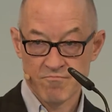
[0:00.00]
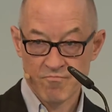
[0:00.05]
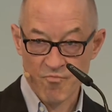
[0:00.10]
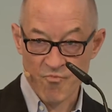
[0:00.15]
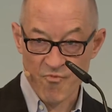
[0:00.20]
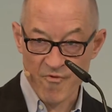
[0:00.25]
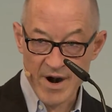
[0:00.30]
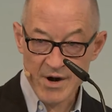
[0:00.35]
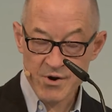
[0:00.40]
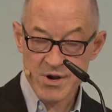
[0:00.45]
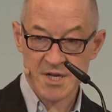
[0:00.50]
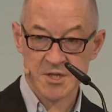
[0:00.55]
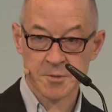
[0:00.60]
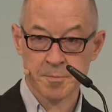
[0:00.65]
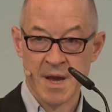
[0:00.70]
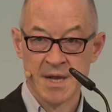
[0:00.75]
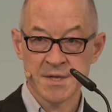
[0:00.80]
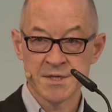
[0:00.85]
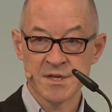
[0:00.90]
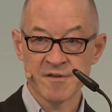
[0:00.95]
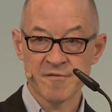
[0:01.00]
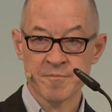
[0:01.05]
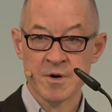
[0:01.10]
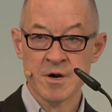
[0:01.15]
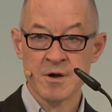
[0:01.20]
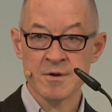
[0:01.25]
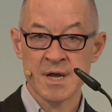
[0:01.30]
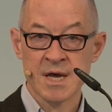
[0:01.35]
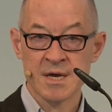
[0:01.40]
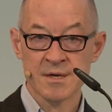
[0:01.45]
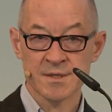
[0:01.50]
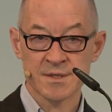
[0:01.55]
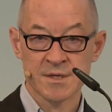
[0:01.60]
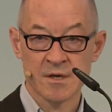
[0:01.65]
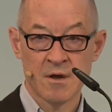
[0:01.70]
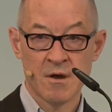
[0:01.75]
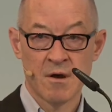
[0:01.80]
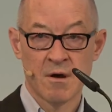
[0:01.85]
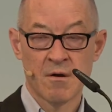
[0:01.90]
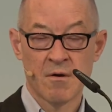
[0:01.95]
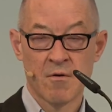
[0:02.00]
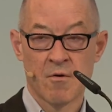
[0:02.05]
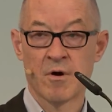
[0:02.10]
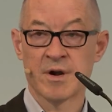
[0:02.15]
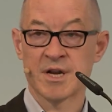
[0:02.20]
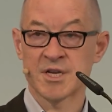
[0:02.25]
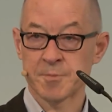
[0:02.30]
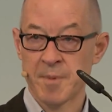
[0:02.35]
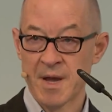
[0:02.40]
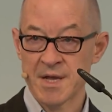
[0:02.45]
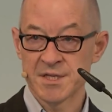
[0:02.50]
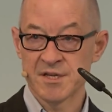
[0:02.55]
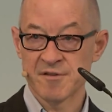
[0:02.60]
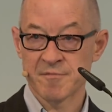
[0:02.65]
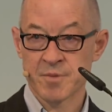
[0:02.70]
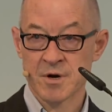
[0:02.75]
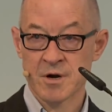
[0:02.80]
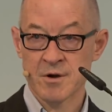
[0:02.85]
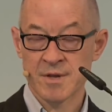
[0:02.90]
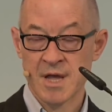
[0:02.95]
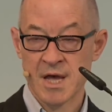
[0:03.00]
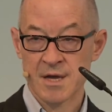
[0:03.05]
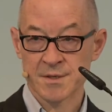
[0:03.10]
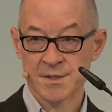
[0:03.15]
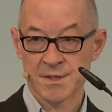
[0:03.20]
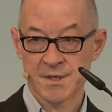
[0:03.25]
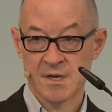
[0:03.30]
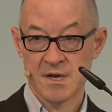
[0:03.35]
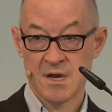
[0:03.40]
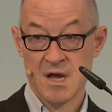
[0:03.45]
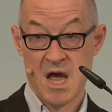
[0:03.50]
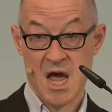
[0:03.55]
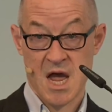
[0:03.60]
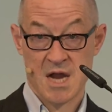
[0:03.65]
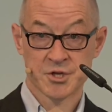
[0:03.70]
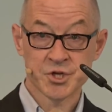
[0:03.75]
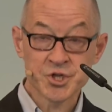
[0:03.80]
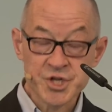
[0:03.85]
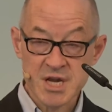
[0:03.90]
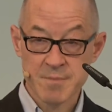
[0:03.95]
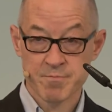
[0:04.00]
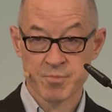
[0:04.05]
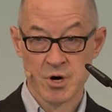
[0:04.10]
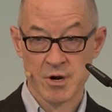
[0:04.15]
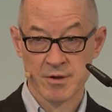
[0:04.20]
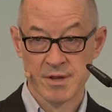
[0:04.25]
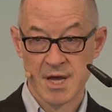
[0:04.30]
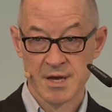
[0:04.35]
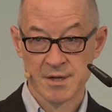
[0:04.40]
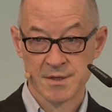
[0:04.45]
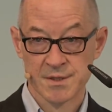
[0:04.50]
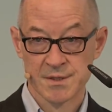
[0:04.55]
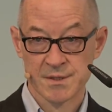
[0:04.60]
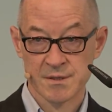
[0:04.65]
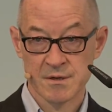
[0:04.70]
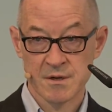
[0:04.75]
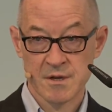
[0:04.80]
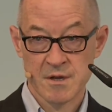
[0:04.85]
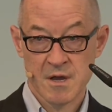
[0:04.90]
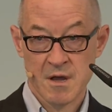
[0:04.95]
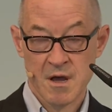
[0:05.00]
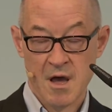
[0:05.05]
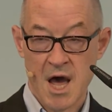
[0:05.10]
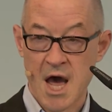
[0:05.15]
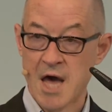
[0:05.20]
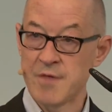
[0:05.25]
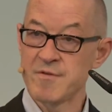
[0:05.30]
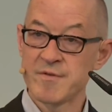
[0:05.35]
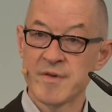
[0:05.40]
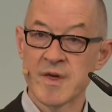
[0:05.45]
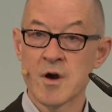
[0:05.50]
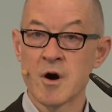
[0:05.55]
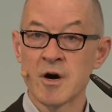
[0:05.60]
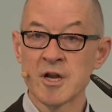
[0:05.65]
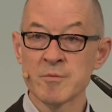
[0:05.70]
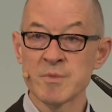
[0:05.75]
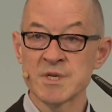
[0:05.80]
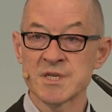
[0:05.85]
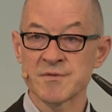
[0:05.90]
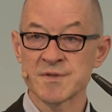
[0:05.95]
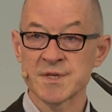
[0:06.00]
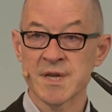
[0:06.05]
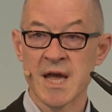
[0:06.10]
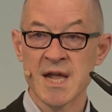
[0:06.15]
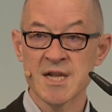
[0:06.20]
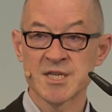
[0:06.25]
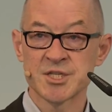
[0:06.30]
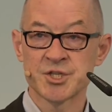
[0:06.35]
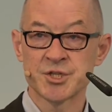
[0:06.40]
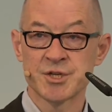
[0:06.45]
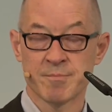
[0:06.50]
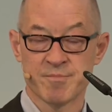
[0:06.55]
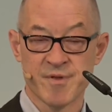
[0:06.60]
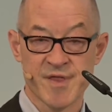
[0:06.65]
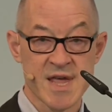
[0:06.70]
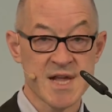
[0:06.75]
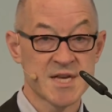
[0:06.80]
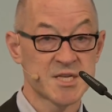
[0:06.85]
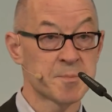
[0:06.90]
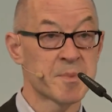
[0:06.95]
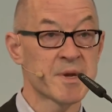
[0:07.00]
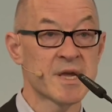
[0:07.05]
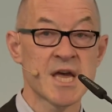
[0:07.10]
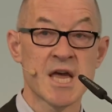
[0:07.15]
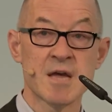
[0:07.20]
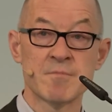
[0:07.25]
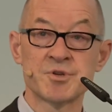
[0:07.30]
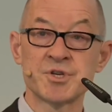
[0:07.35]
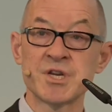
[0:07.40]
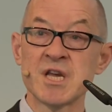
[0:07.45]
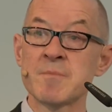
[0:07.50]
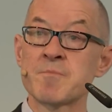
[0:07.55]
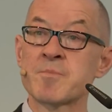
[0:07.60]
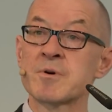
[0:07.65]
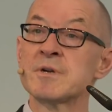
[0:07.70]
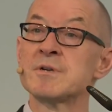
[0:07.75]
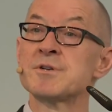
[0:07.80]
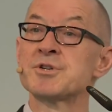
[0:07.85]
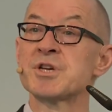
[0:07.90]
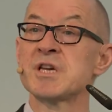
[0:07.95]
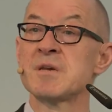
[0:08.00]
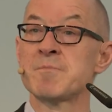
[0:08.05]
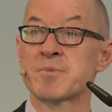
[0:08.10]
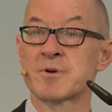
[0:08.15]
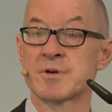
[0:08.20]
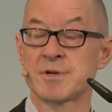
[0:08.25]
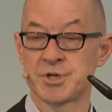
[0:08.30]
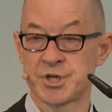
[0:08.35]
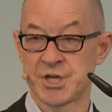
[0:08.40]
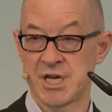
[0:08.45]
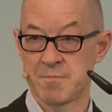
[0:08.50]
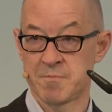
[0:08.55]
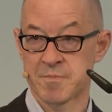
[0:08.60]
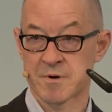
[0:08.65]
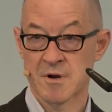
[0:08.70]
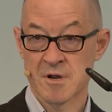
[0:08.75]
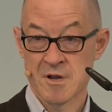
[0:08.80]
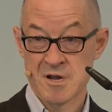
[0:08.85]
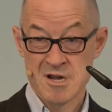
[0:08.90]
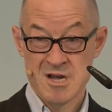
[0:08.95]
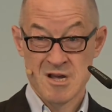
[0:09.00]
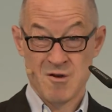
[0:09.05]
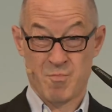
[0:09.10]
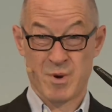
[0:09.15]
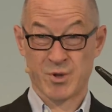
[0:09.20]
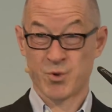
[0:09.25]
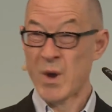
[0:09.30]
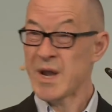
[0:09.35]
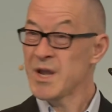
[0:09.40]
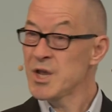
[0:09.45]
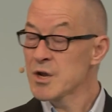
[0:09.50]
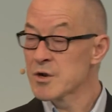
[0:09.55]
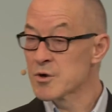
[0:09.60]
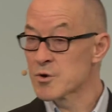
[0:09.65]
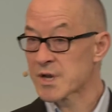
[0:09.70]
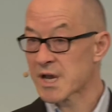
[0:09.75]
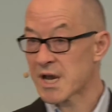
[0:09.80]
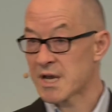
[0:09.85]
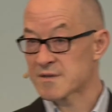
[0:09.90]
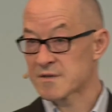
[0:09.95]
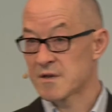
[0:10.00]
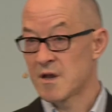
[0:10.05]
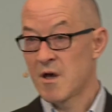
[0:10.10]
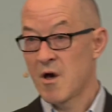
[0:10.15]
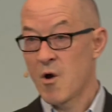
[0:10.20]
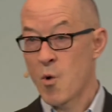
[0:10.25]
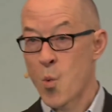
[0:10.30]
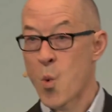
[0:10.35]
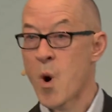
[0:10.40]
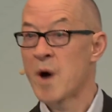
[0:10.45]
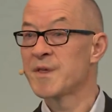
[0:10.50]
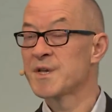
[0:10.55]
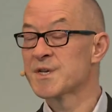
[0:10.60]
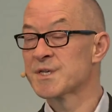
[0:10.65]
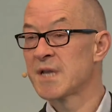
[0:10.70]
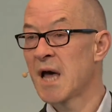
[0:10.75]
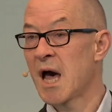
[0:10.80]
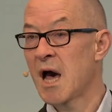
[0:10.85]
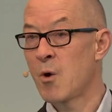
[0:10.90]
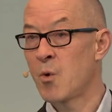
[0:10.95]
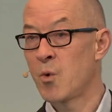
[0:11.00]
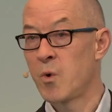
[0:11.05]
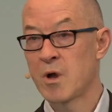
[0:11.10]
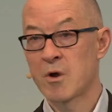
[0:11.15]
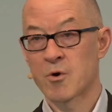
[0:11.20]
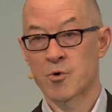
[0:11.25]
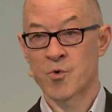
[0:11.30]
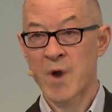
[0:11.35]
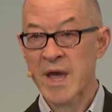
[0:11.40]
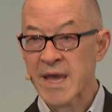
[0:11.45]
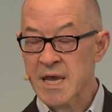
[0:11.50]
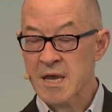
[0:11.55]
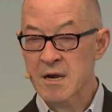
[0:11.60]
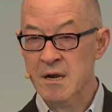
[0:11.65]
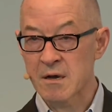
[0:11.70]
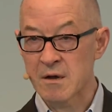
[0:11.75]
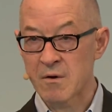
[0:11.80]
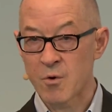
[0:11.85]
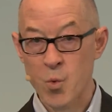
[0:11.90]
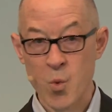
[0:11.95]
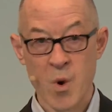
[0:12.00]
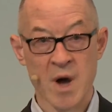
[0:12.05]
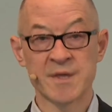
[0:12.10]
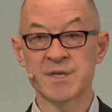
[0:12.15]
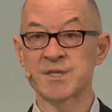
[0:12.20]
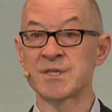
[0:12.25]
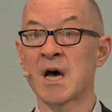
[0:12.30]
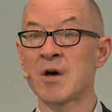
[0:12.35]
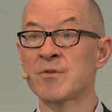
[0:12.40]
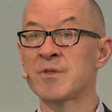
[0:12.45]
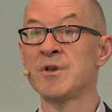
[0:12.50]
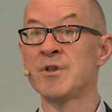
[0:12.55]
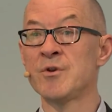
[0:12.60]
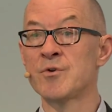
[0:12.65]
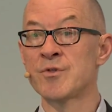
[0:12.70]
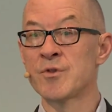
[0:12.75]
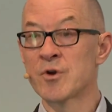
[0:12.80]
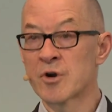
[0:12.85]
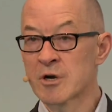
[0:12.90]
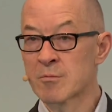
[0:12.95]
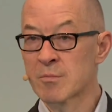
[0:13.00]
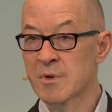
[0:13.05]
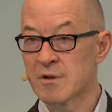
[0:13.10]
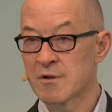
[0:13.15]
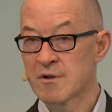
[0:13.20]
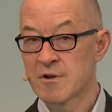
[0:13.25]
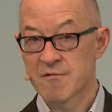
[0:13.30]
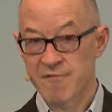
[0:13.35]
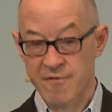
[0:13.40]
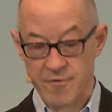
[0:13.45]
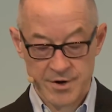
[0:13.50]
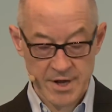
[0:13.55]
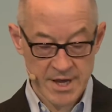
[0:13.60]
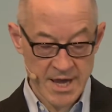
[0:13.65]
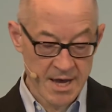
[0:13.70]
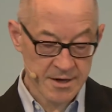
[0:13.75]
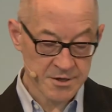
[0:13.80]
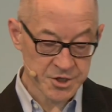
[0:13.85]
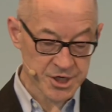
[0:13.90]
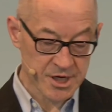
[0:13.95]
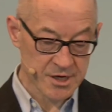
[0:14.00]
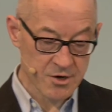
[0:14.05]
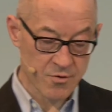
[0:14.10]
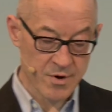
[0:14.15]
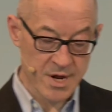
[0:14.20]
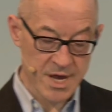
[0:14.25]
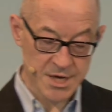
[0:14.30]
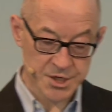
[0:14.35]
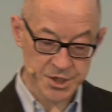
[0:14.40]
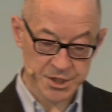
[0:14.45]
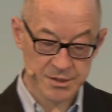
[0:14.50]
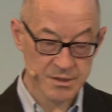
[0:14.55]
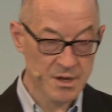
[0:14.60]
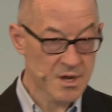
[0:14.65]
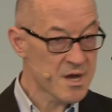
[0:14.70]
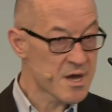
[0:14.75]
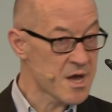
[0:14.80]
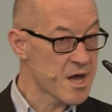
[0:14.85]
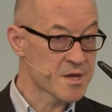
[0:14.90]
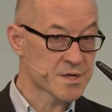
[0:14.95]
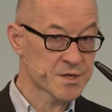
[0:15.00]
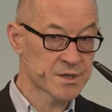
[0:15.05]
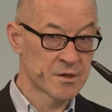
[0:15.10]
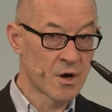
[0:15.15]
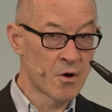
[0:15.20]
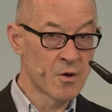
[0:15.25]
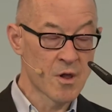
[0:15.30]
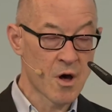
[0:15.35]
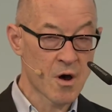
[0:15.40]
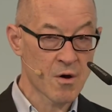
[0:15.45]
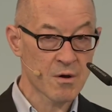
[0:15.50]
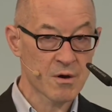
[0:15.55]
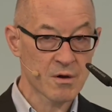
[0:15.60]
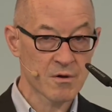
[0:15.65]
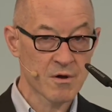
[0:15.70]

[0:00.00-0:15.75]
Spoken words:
very expensive products or expensive products and cheap products. And with economies of scale, things became cheaper and cheaper and cheaper. But when you look at what is now regular, what is now the new normal for the young generation, it's no longer